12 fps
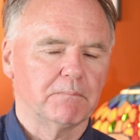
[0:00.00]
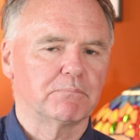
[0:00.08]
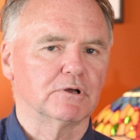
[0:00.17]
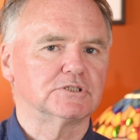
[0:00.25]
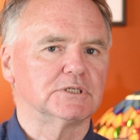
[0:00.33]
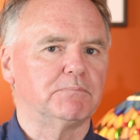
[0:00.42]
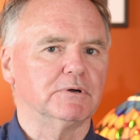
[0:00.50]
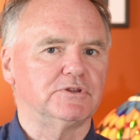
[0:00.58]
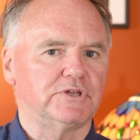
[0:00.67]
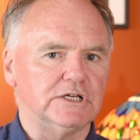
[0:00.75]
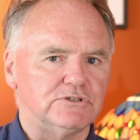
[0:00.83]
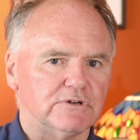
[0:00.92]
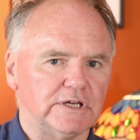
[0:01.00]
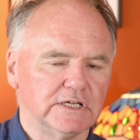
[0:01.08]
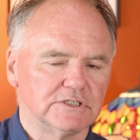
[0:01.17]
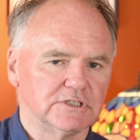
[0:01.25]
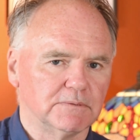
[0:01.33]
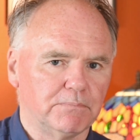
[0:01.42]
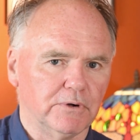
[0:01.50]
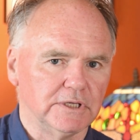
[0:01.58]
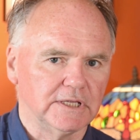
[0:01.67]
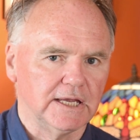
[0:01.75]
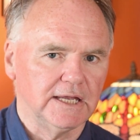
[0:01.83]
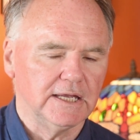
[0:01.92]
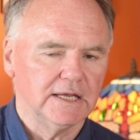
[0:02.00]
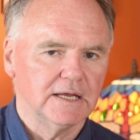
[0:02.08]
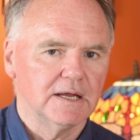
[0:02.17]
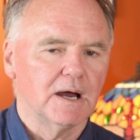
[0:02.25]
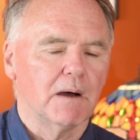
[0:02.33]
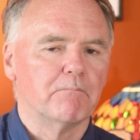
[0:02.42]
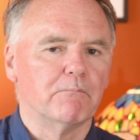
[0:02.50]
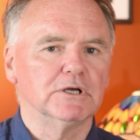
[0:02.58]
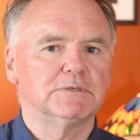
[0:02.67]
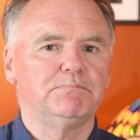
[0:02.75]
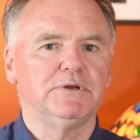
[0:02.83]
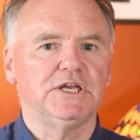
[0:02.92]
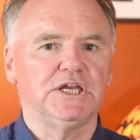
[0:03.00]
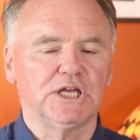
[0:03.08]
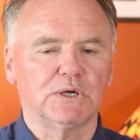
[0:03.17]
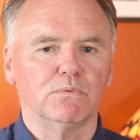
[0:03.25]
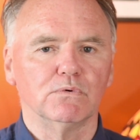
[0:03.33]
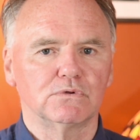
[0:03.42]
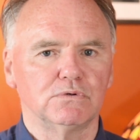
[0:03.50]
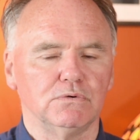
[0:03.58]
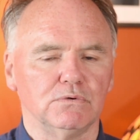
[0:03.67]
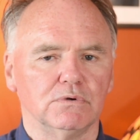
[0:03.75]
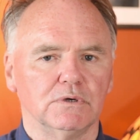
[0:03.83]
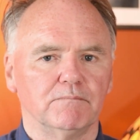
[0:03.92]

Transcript: plus the potential energy at point A must be equal to